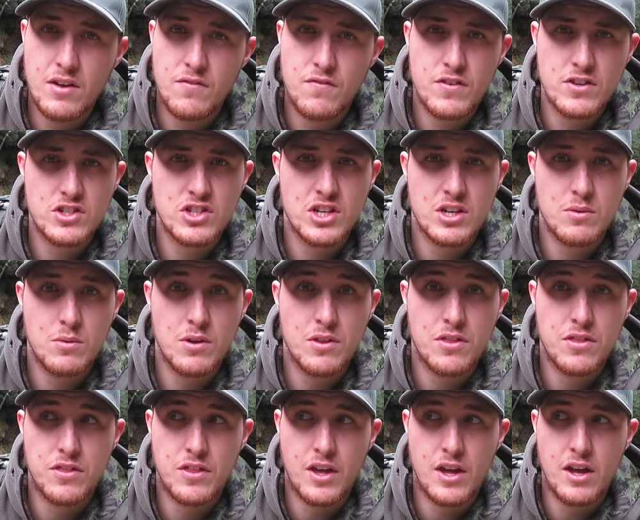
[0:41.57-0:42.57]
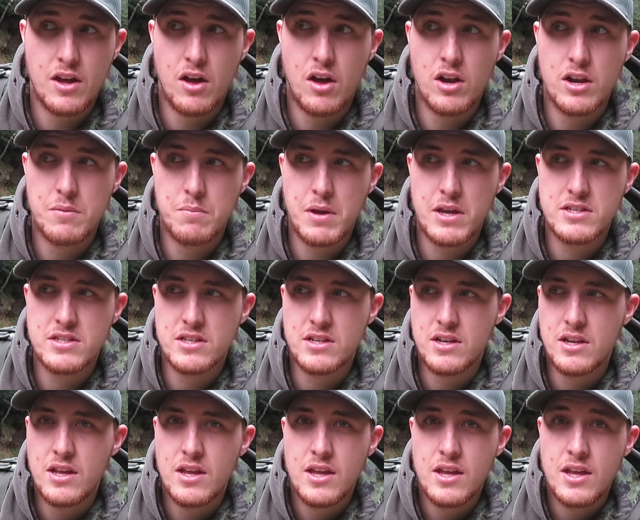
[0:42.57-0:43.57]
fishing with Ollie Bassett,
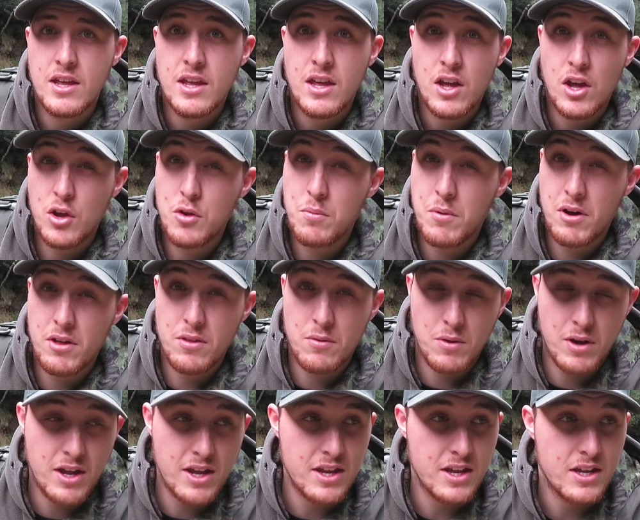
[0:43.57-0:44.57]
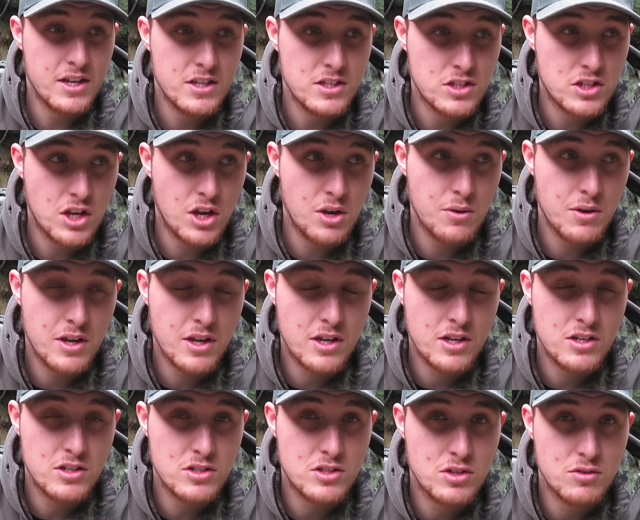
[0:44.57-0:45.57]
who, by the way, is going
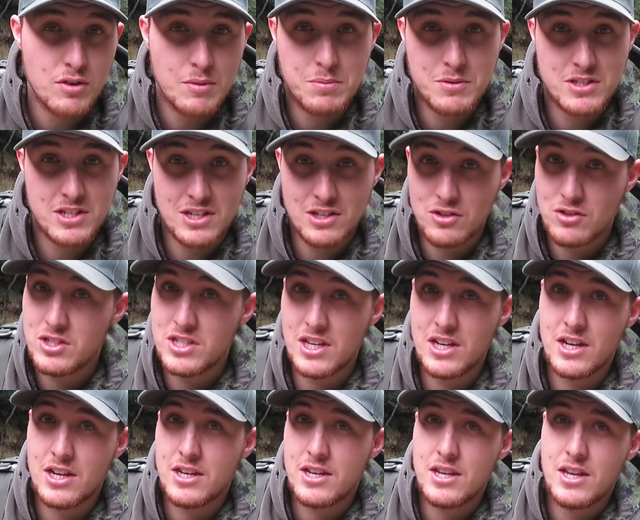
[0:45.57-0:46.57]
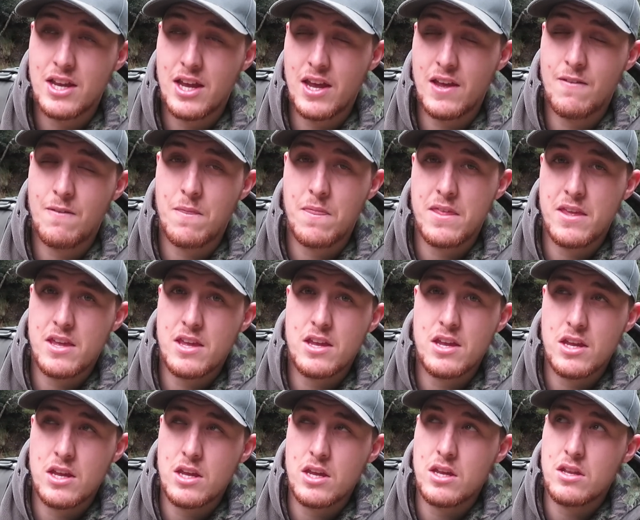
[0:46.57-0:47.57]
to represent New Zealand in
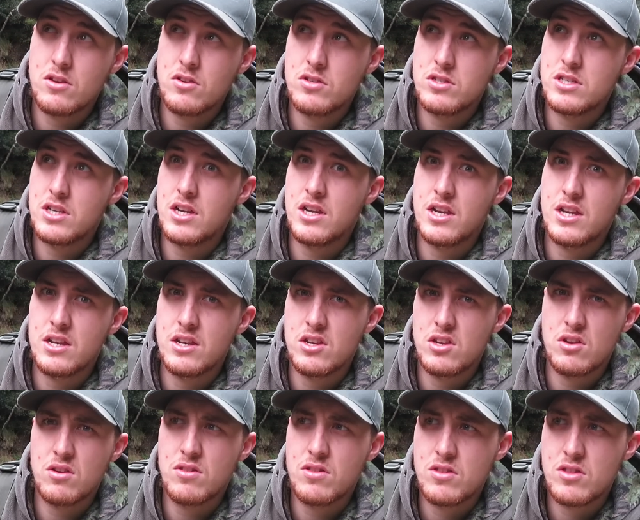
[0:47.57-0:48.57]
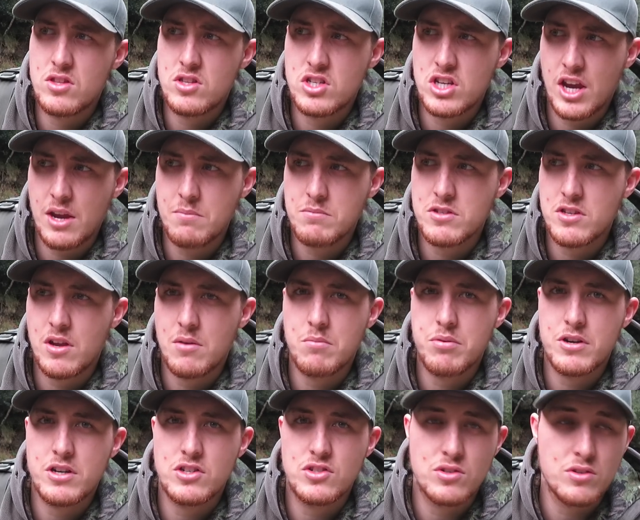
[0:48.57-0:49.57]
the New Zealand Youth Champs. I'm
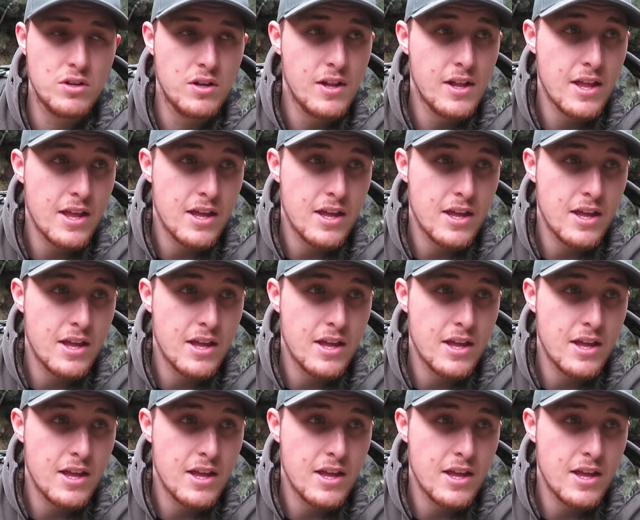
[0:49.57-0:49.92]
pretty sure.